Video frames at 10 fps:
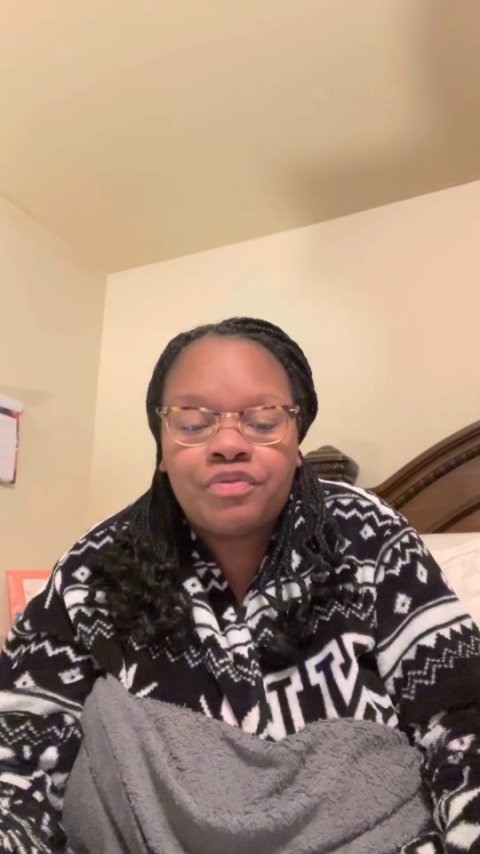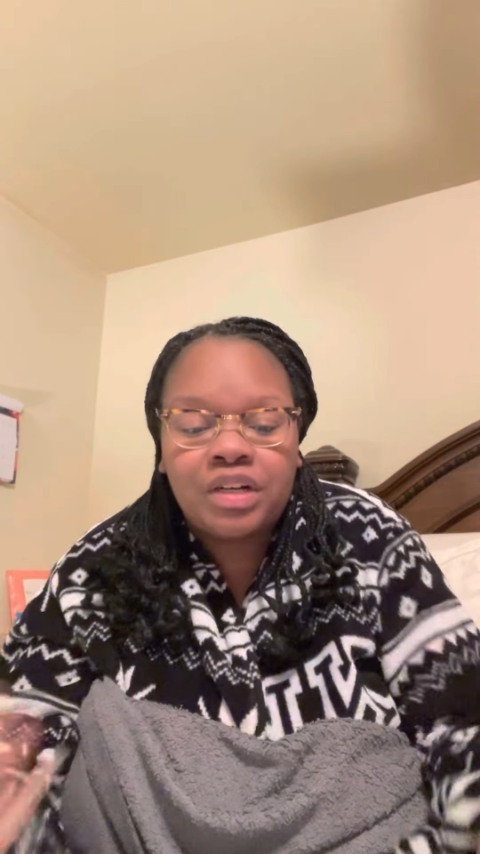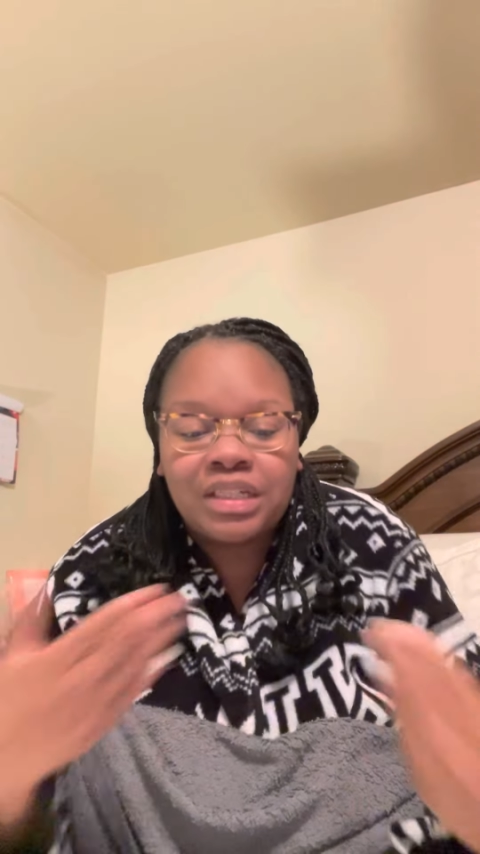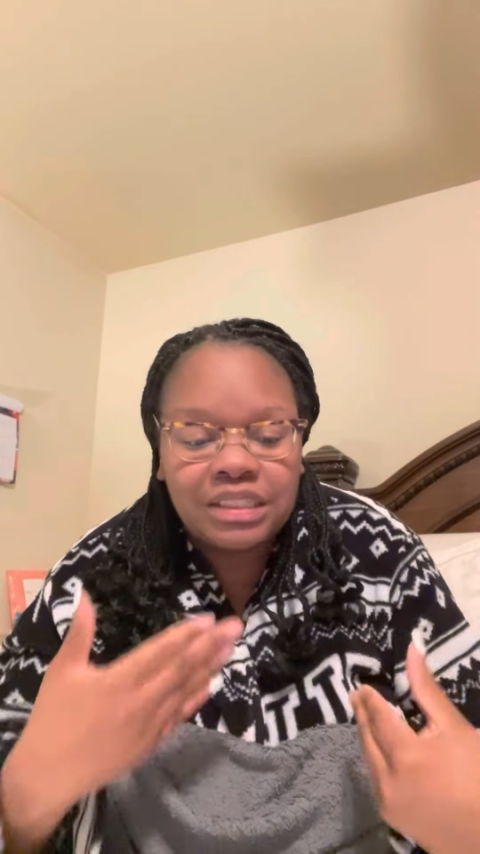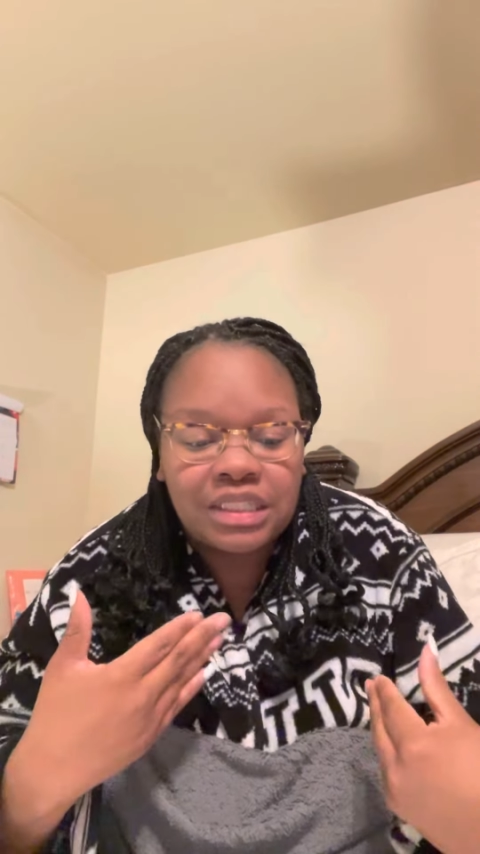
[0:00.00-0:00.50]

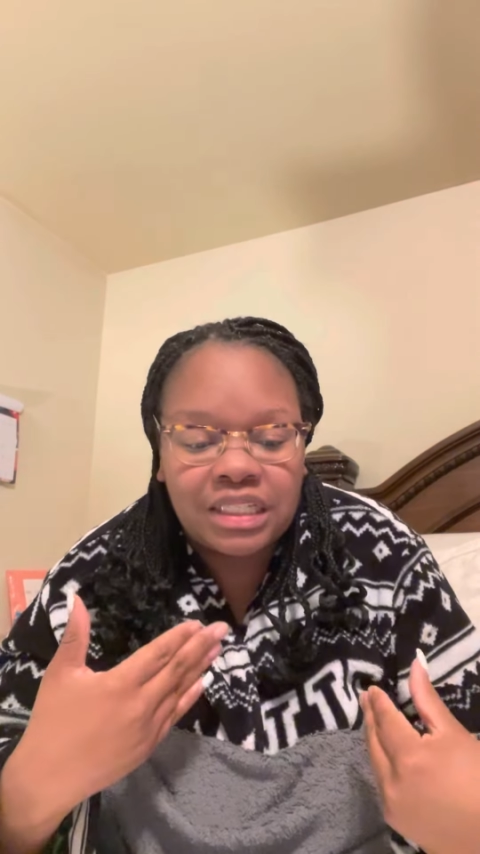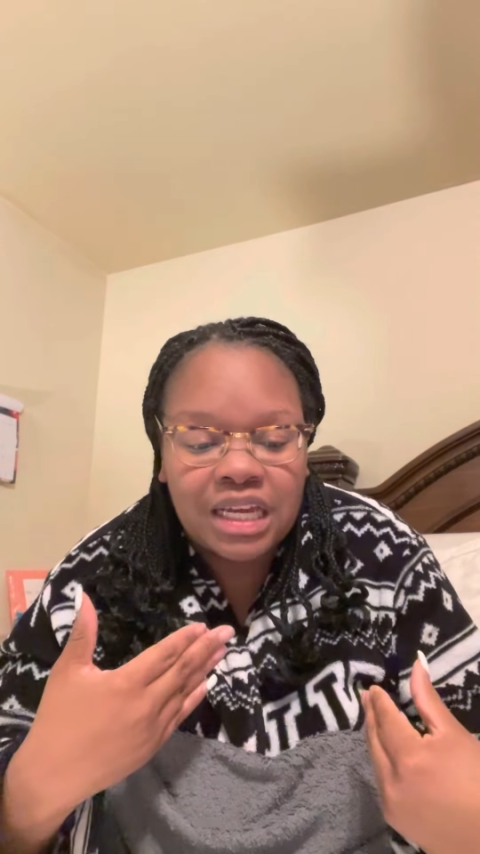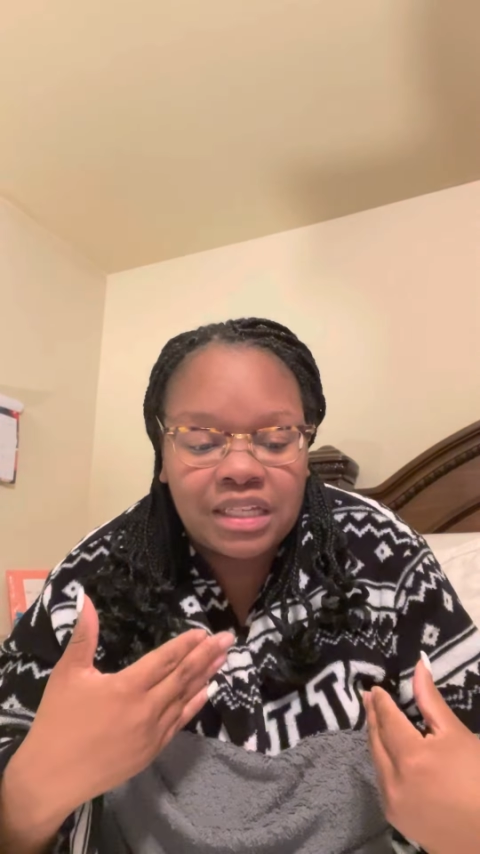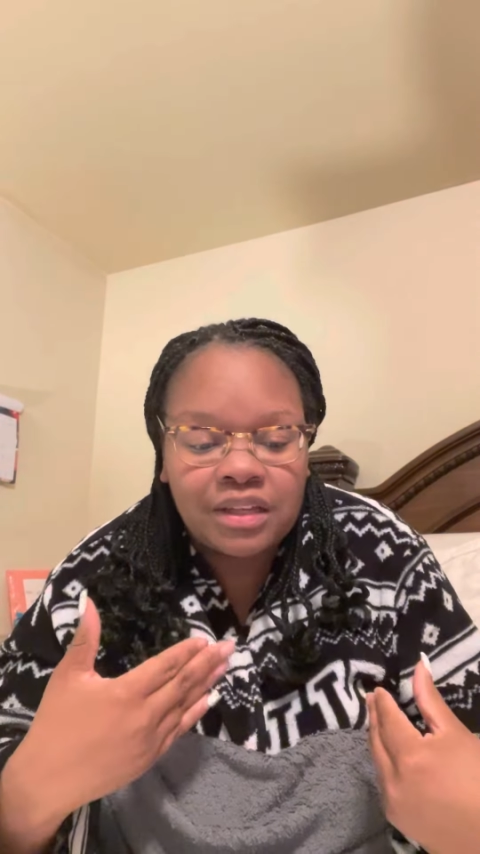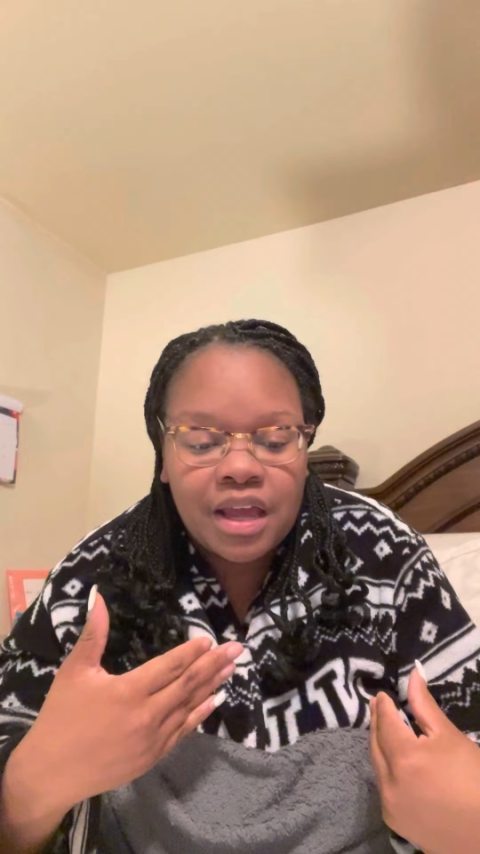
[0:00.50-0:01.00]
for us
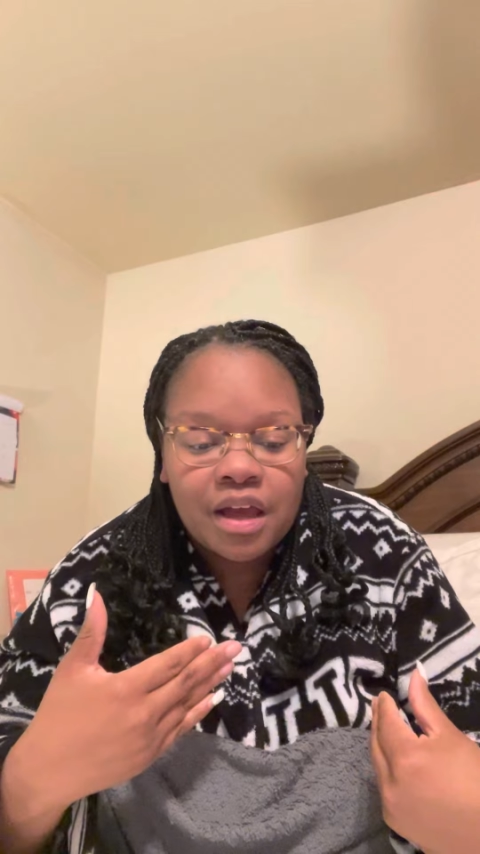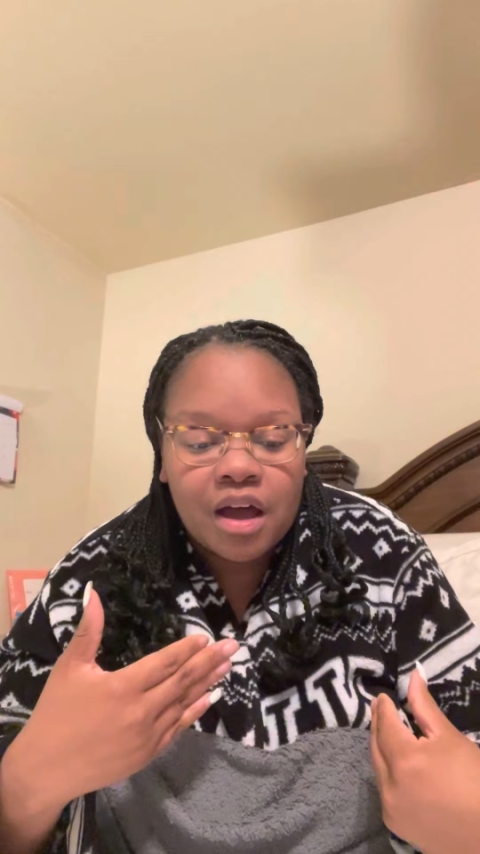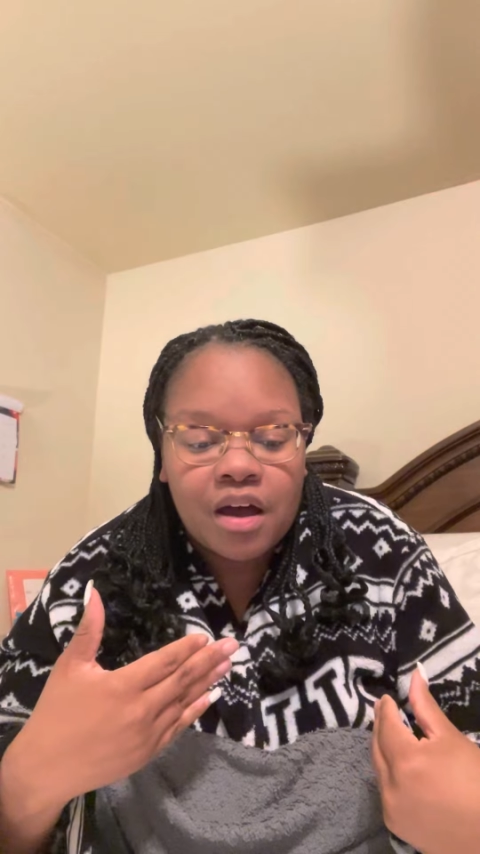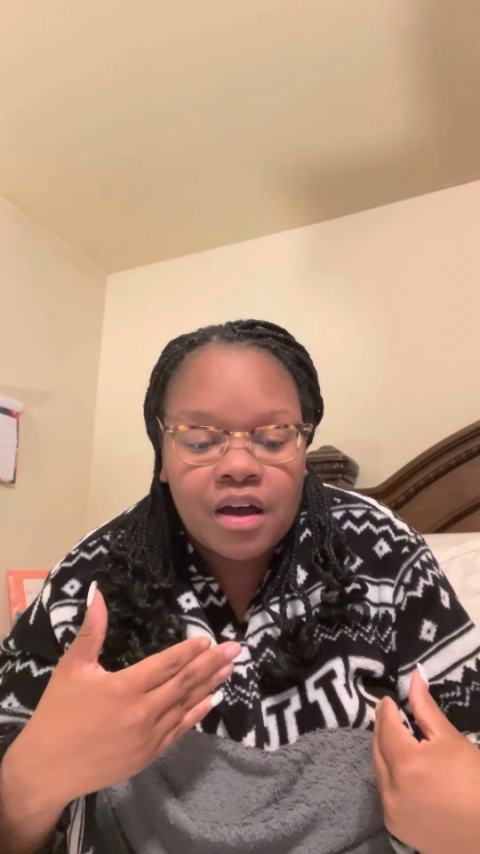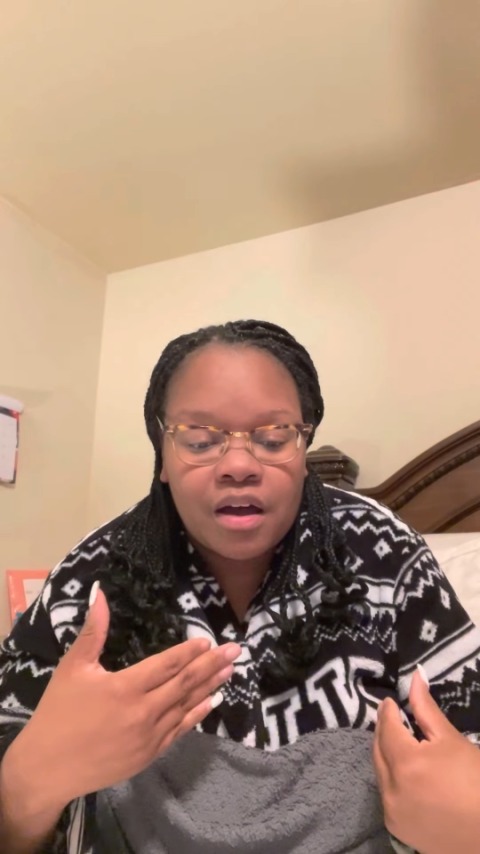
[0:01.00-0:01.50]
today
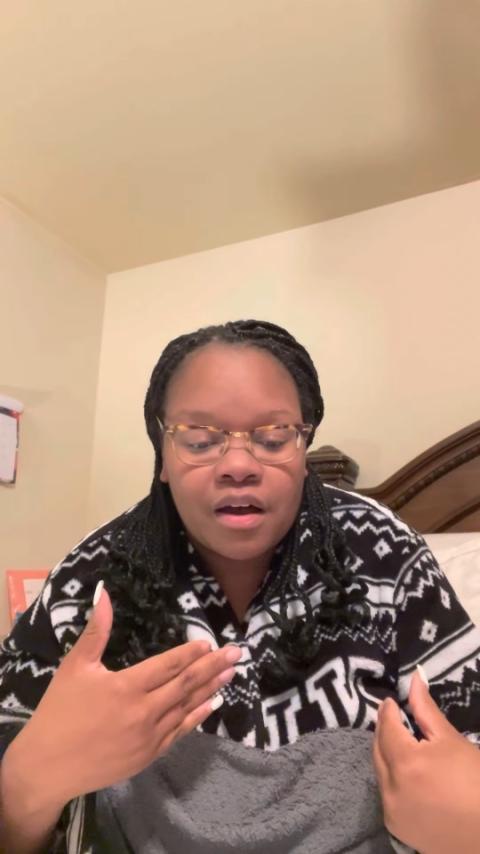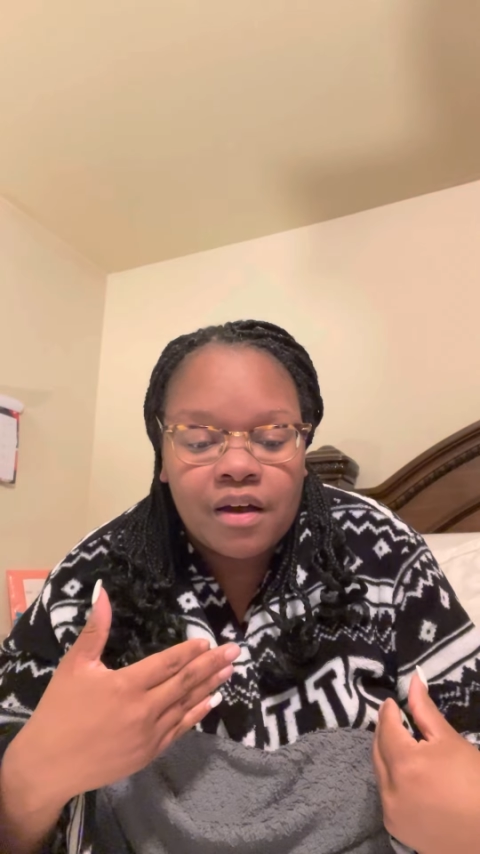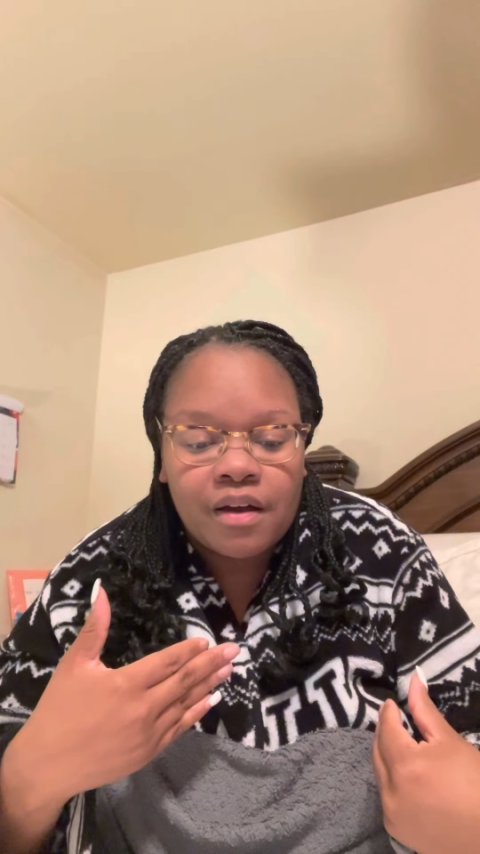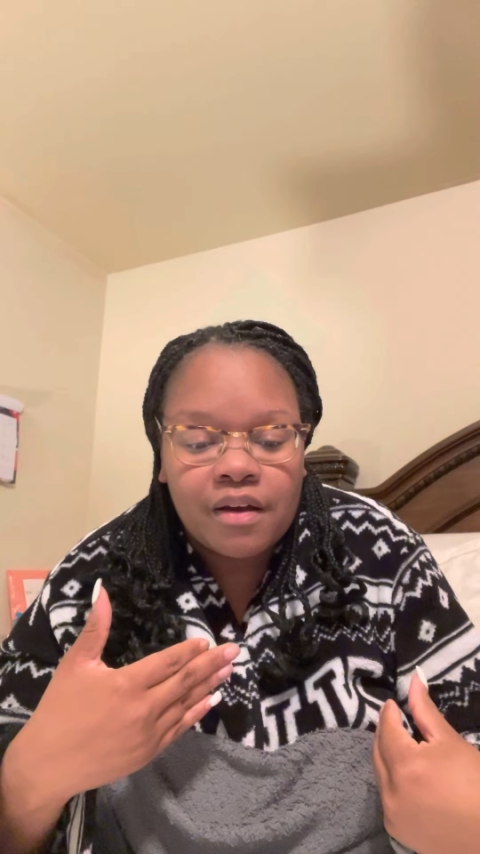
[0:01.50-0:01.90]
uh,